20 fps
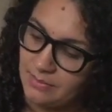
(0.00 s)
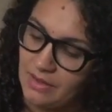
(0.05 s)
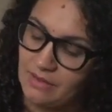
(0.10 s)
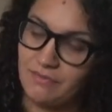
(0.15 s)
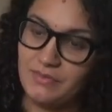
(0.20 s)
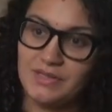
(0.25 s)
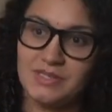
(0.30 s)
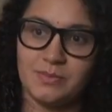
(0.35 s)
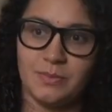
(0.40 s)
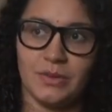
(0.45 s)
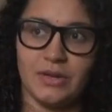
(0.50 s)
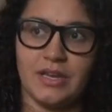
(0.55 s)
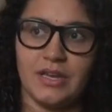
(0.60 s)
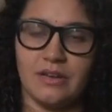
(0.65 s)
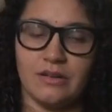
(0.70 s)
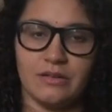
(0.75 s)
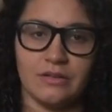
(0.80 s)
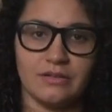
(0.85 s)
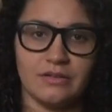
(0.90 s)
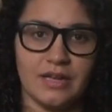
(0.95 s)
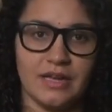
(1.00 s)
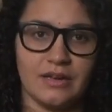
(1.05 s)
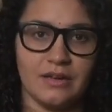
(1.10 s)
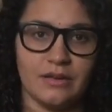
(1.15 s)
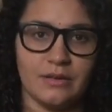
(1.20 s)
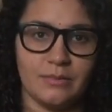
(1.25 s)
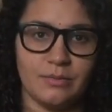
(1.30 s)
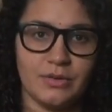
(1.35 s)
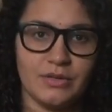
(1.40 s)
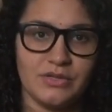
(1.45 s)
of this book at
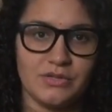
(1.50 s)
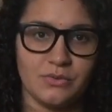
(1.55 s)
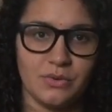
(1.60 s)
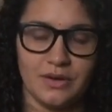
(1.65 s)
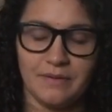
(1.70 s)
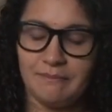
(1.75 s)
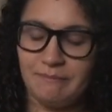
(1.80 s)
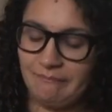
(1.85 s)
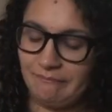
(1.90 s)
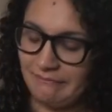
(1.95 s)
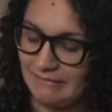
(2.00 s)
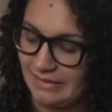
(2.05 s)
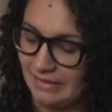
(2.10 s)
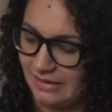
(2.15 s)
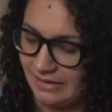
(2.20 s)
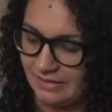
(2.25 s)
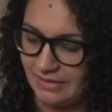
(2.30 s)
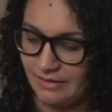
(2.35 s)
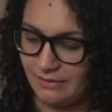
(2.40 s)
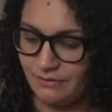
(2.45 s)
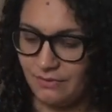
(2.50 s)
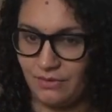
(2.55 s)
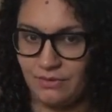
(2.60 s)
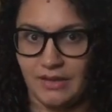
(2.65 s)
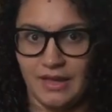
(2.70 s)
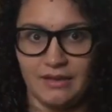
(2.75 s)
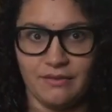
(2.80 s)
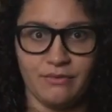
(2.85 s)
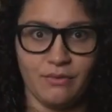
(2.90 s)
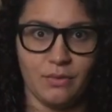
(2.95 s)
a bookstore, I think
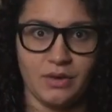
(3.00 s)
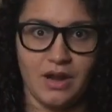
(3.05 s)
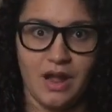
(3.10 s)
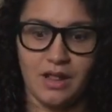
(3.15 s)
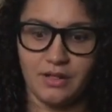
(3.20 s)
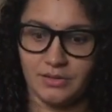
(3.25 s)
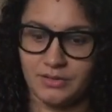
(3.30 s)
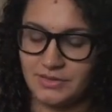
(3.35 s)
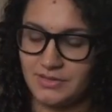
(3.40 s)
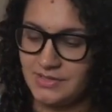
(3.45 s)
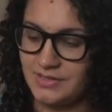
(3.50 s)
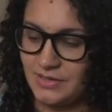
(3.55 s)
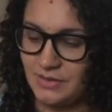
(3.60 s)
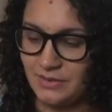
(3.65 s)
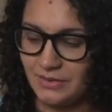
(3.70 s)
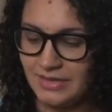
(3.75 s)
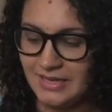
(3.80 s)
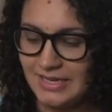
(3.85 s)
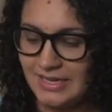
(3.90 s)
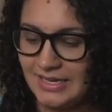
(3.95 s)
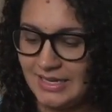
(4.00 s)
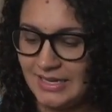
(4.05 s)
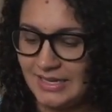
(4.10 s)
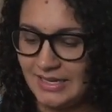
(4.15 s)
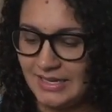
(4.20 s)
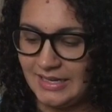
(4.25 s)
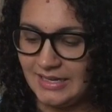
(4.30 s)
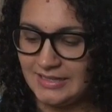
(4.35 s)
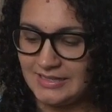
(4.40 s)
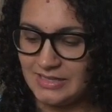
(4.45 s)
for like $4. So
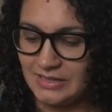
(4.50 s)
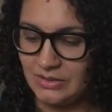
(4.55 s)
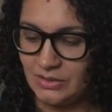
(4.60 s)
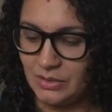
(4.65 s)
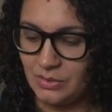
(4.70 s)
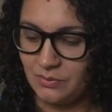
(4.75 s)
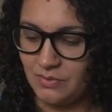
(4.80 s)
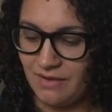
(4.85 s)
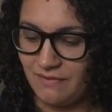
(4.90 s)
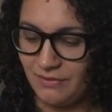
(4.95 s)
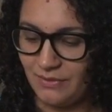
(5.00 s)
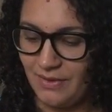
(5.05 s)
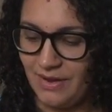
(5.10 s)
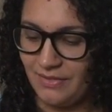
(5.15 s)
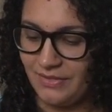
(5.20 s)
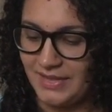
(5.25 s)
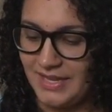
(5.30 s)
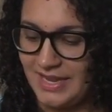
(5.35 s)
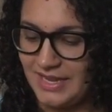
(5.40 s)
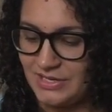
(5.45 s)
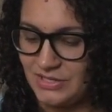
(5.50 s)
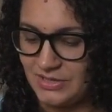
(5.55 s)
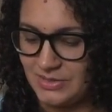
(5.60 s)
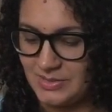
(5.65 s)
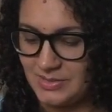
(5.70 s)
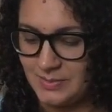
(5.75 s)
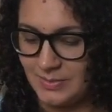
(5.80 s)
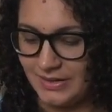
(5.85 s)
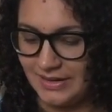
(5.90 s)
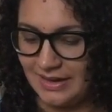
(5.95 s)
it's a little rough around the
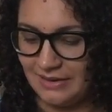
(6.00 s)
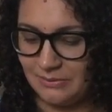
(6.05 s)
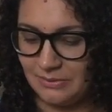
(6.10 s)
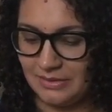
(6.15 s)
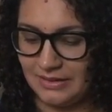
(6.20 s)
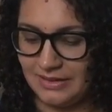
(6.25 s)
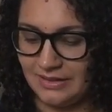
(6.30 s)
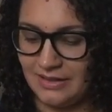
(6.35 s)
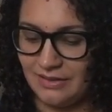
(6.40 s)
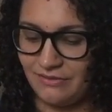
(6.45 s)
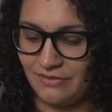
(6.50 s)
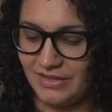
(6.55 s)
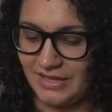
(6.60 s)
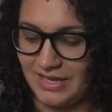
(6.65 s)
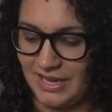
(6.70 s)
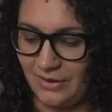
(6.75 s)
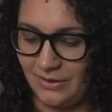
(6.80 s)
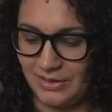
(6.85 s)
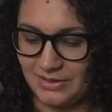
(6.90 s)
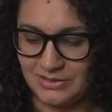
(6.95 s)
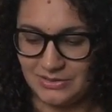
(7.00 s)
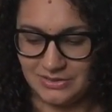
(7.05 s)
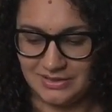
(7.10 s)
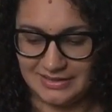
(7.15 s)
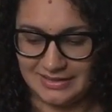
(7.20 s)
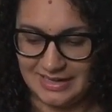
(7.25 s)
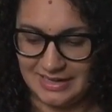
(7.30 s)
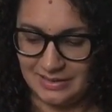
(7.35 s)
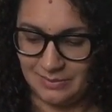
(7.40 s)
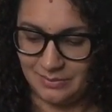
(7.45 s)
edges, but I really love the character
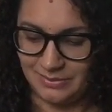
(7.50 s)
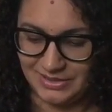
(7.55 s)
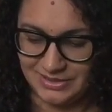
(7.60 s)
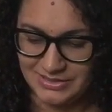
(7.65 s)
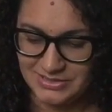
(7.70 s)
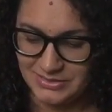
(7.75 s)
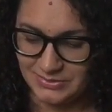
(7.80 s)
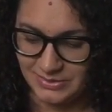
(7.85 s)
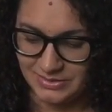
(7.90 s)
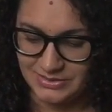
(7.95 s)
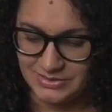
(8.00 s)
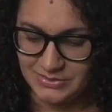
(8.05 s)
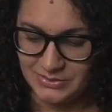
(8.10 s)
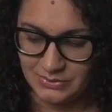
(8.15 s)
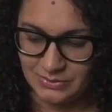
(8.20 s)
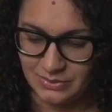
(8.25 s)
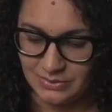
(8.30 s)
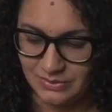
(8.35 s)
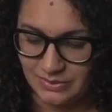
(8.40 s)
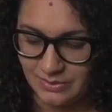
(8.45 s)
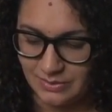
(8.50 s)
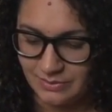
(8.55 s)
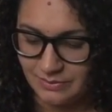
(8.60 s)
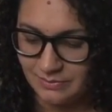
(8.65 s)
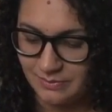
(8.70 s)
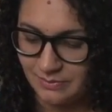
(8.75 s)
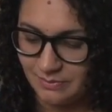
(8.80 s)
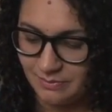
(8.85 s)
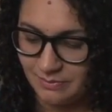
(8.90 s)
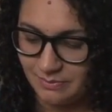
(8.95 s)
it kind of brings to our school. The